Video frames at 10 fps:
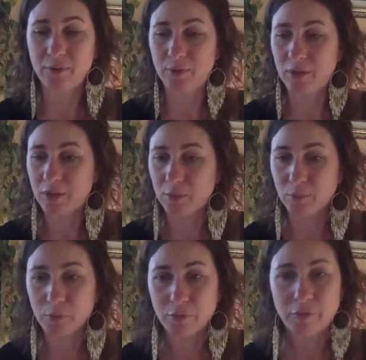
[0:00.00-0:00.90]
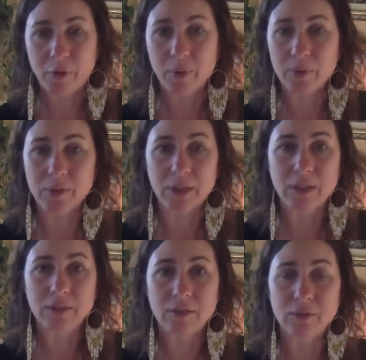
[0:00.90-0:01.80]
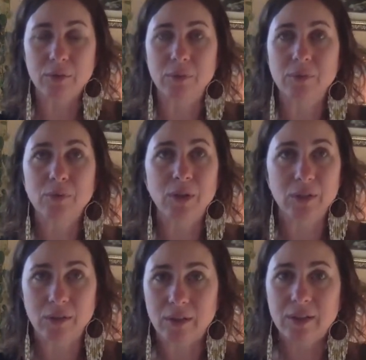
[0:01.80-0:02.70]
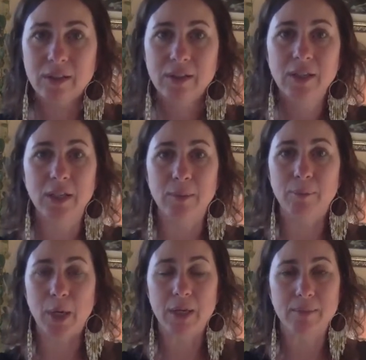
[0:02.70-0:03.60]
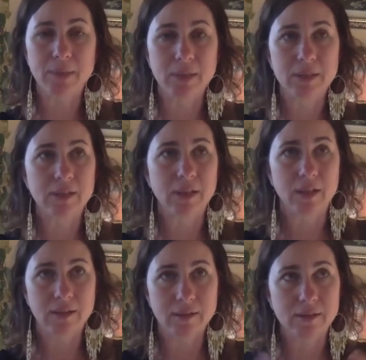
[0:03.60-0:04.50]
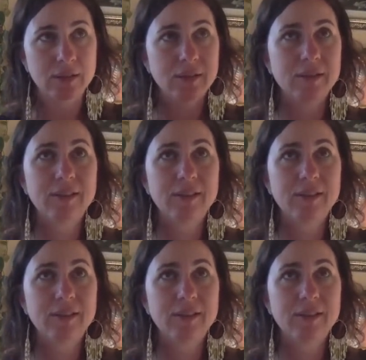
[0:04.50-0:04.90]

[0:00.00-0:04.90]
then you move forward into real embodiment and